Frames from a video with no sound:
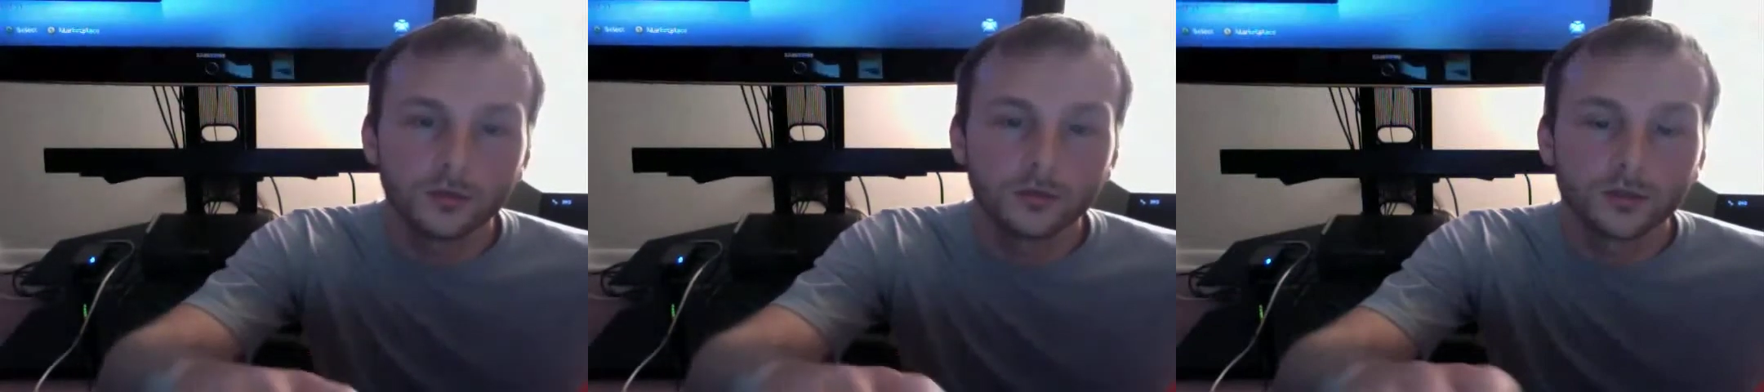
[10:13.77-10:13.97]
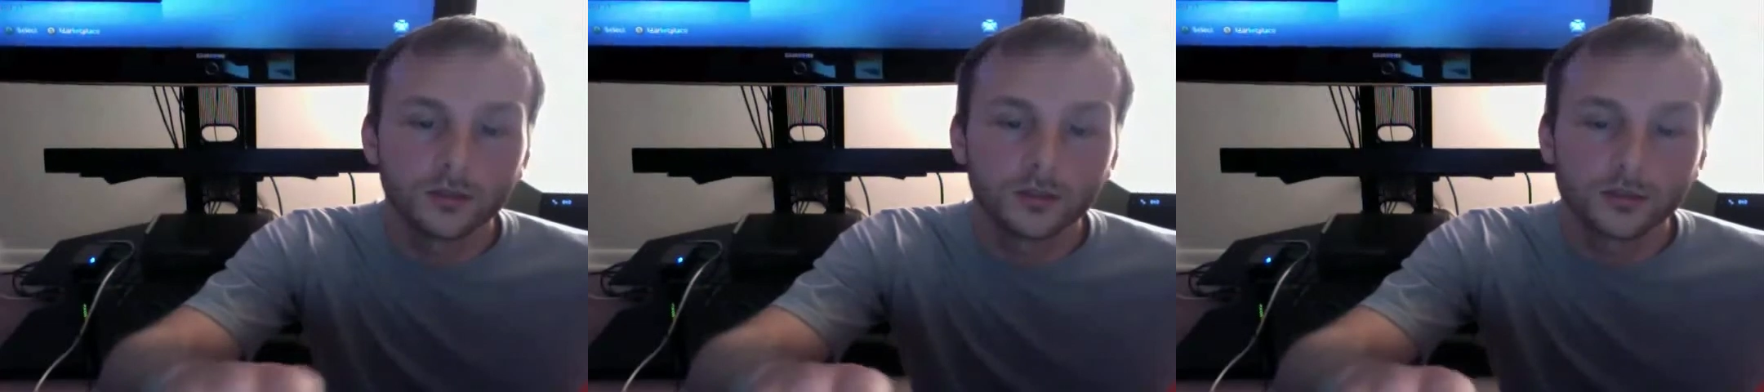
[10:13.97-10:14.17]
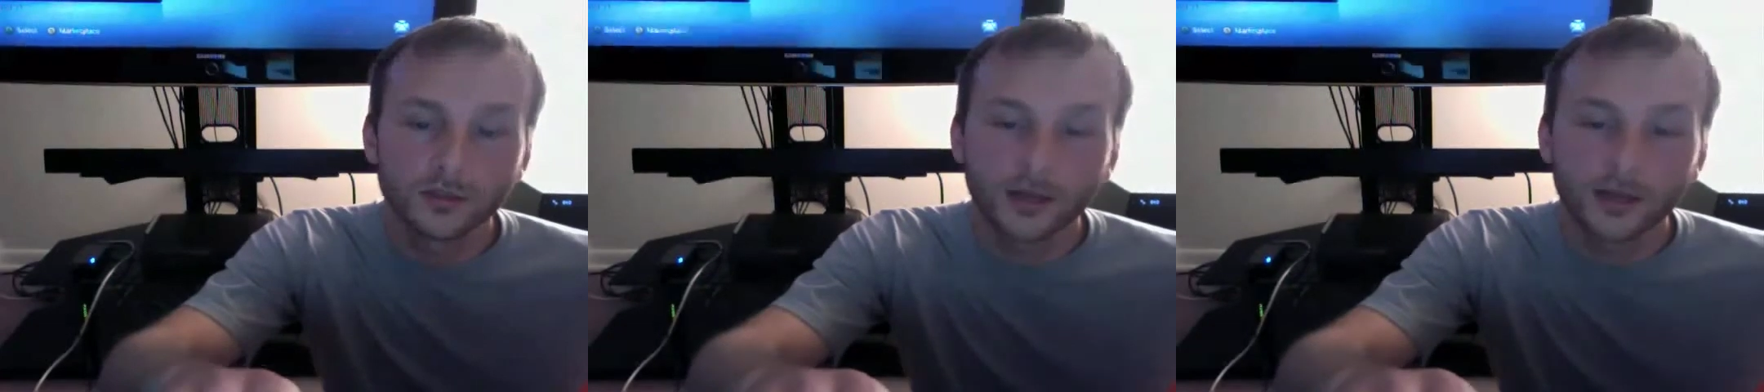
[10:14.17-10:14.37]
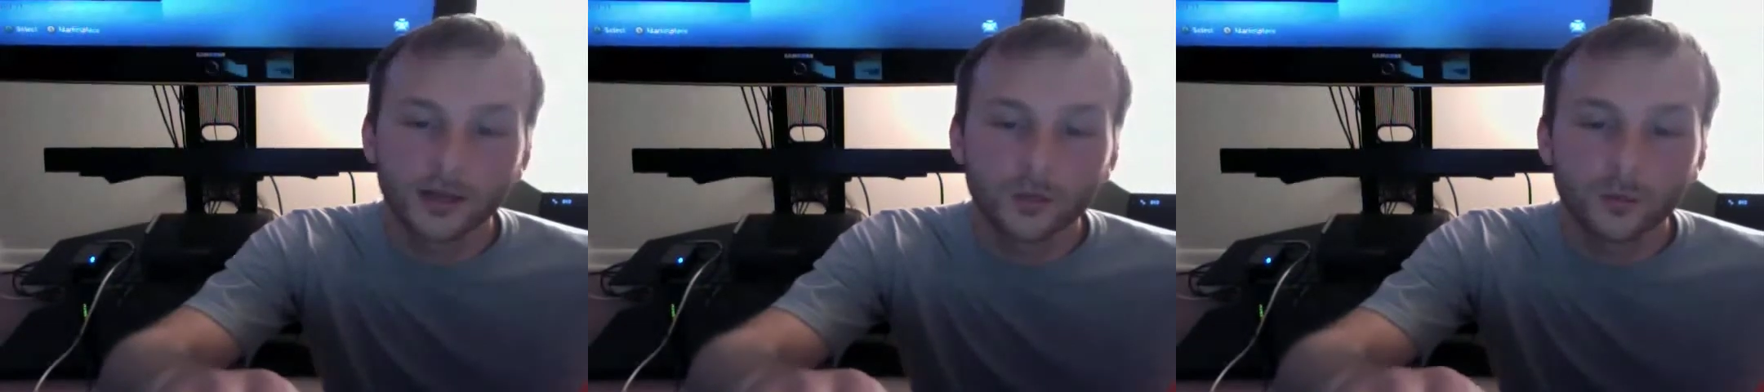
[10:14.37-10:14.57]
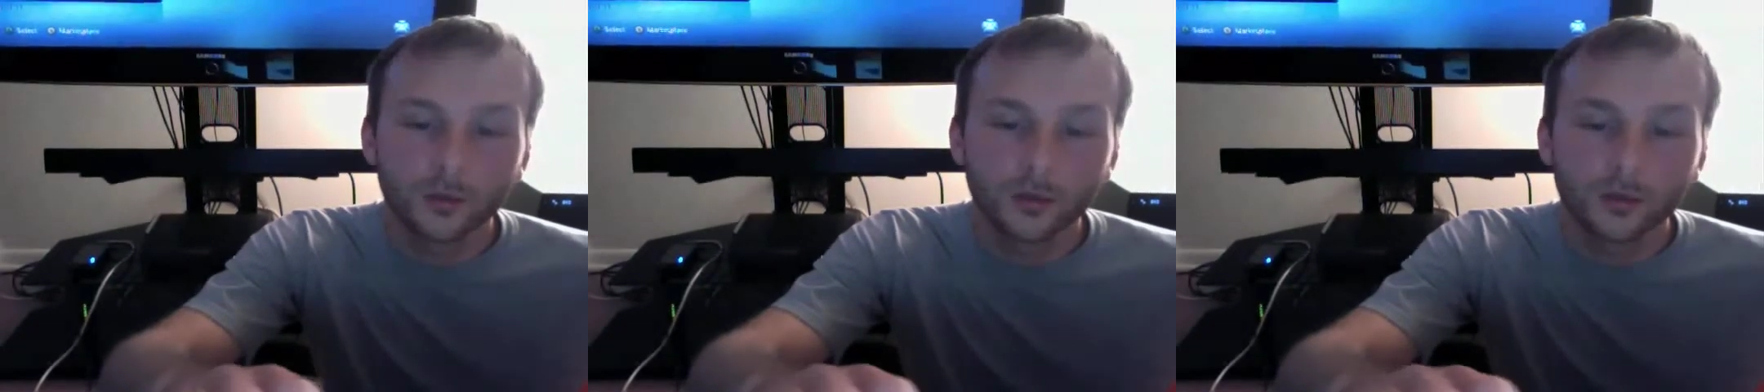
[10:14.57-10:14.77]
because I am
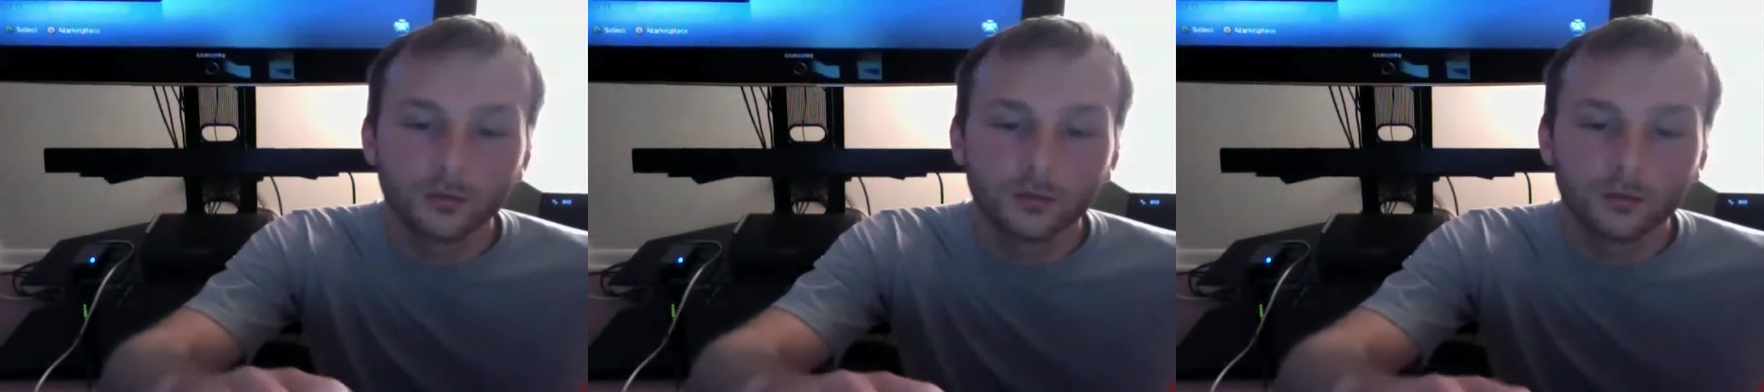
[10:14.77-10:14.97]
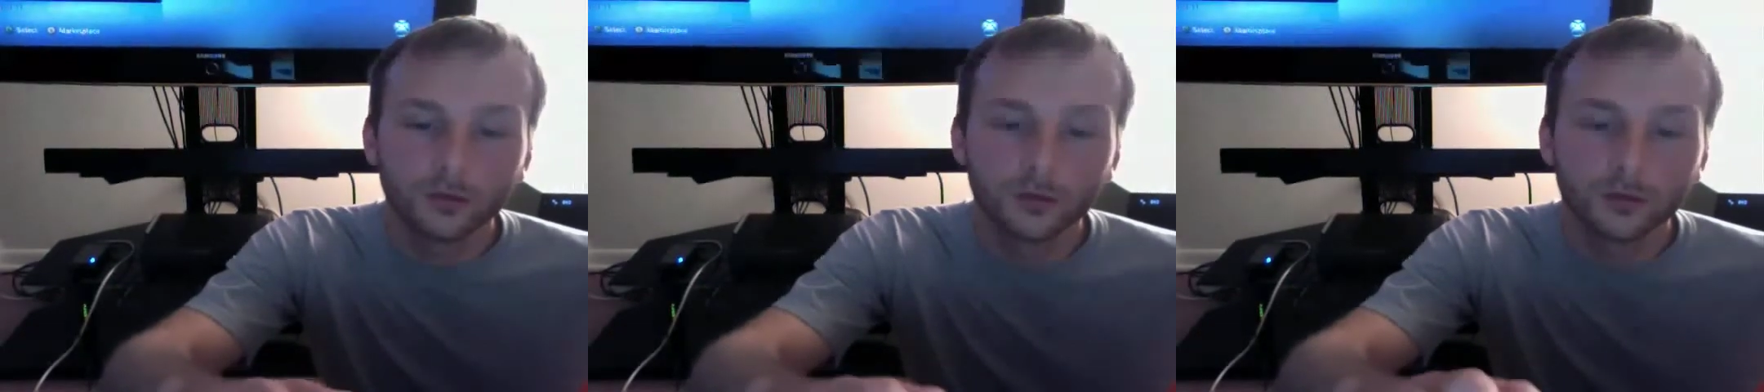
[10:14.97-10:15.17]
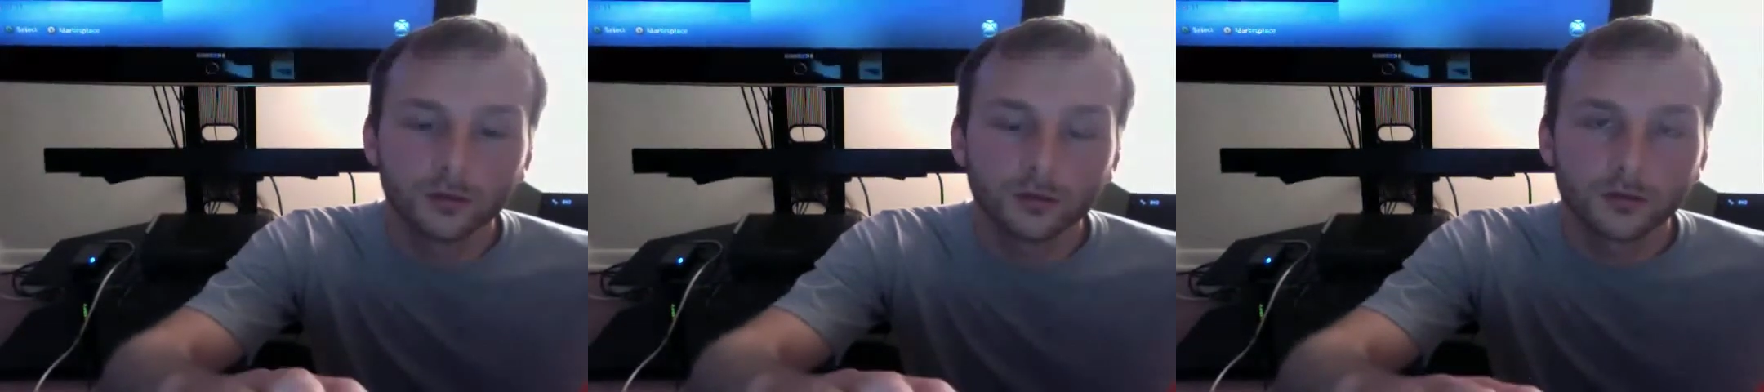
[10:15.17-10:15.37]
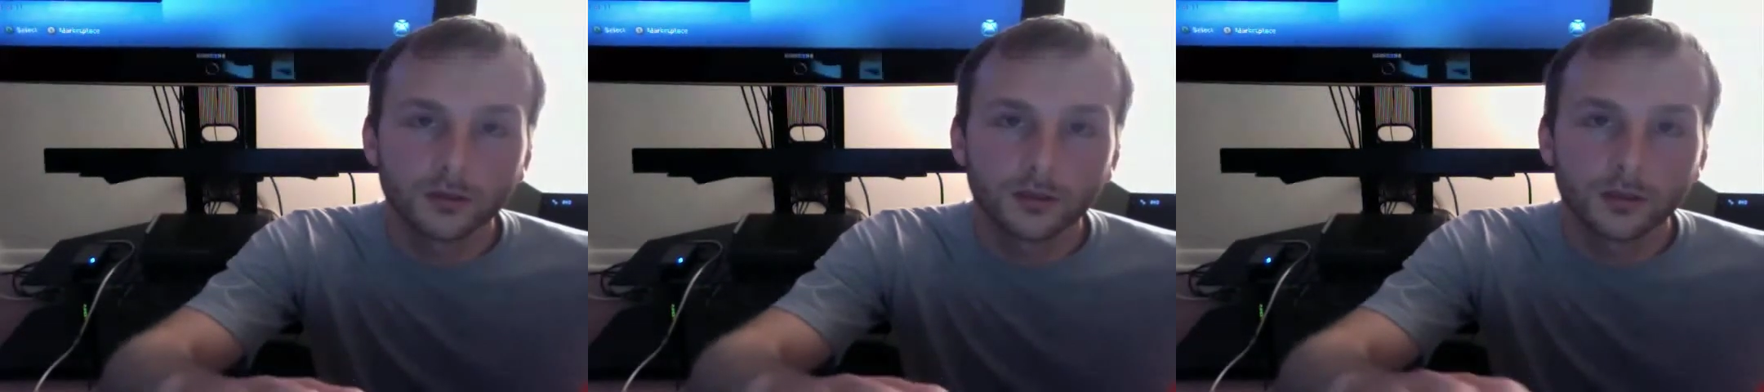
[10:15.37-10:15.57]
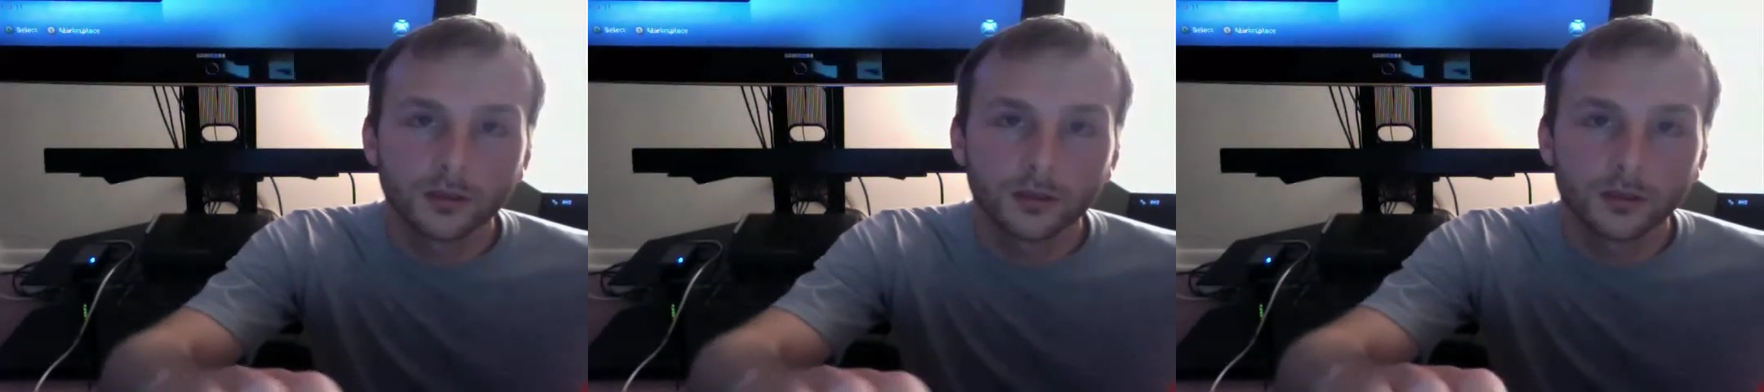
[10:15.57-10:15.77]
here for you.
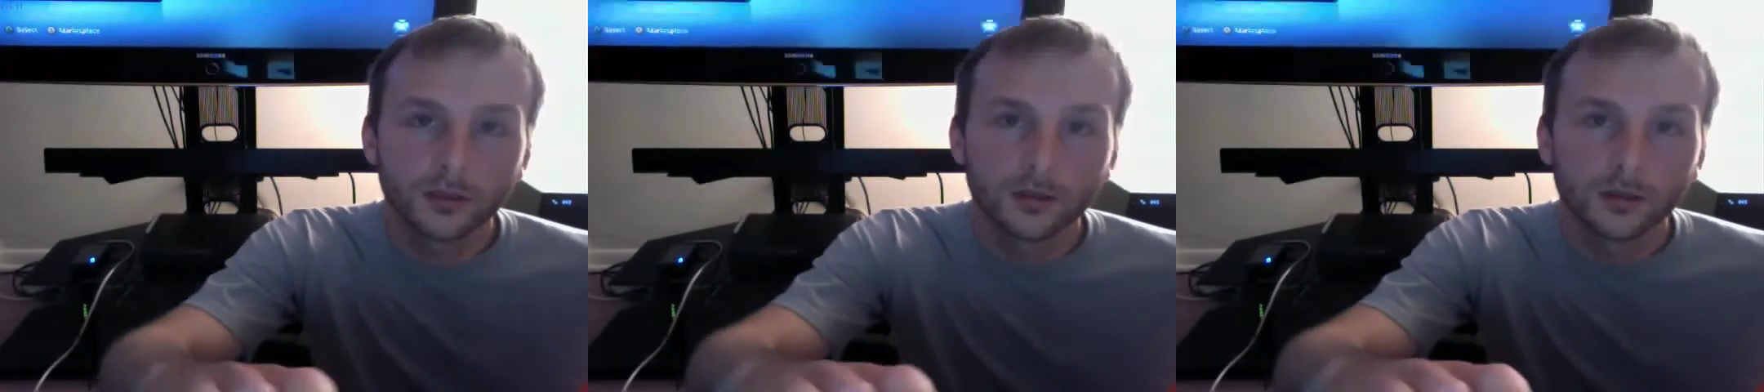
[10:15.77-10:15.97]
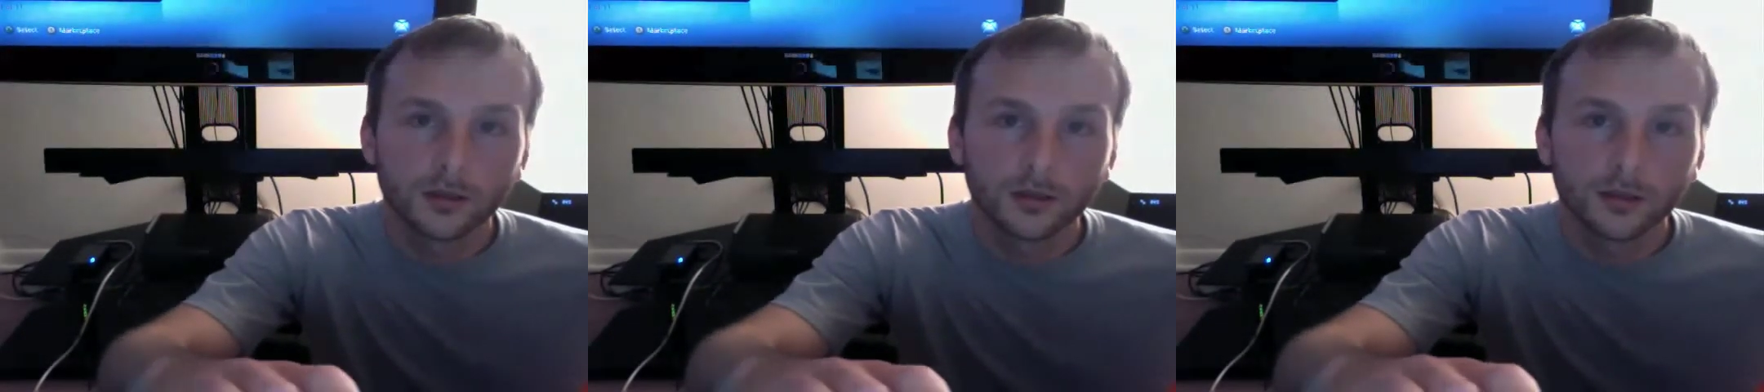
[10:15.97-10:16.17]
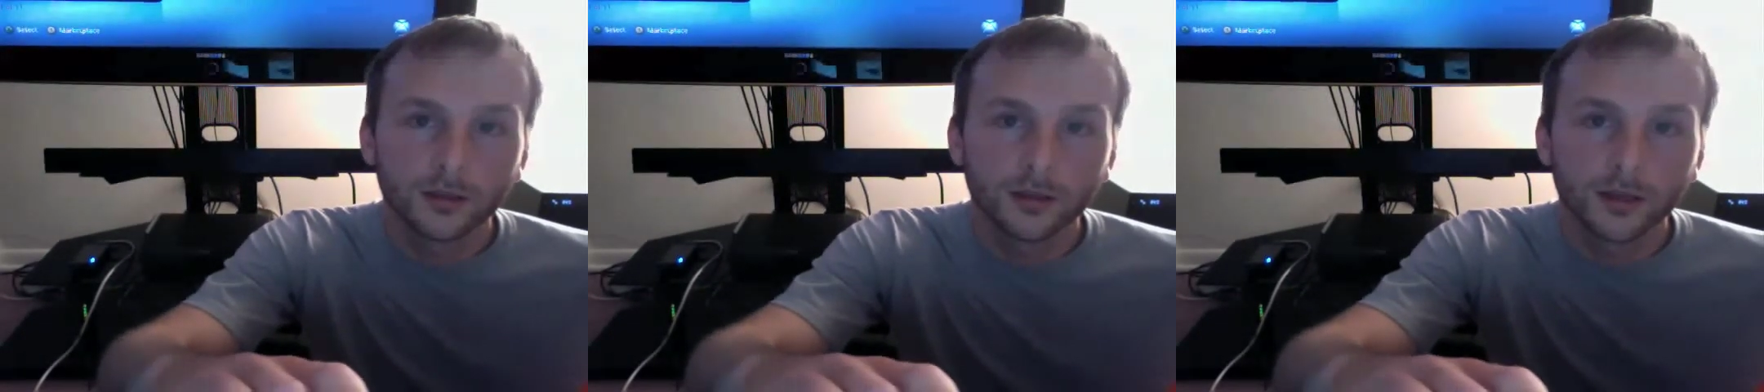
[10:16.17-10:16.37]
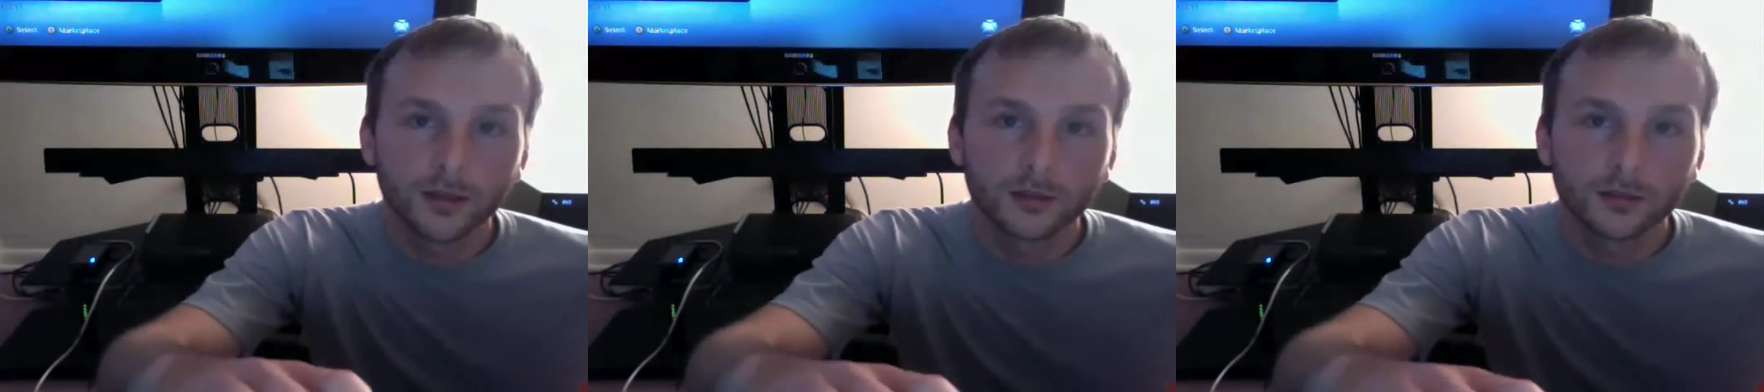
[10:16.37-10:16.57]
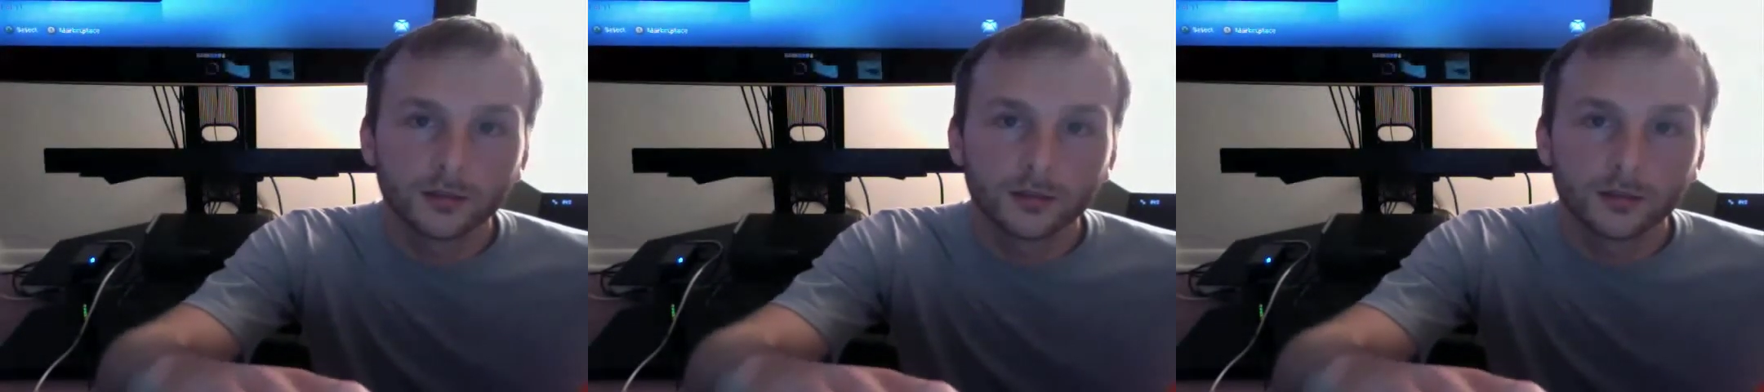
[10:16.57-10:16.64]
Later, guys.